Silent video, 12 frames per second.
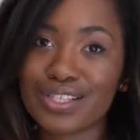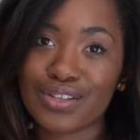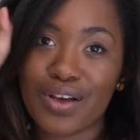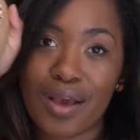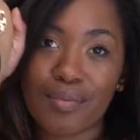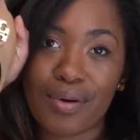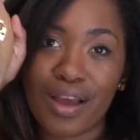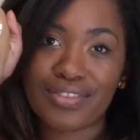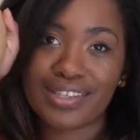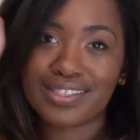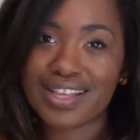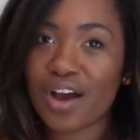So I brought
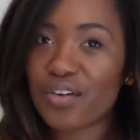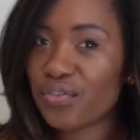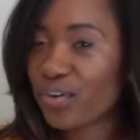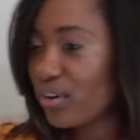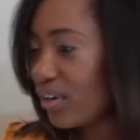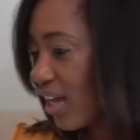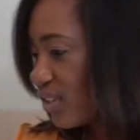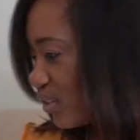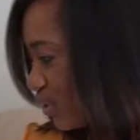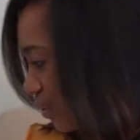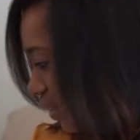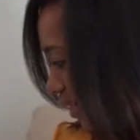these out for you guys
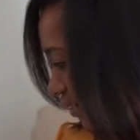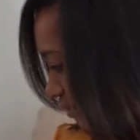as well.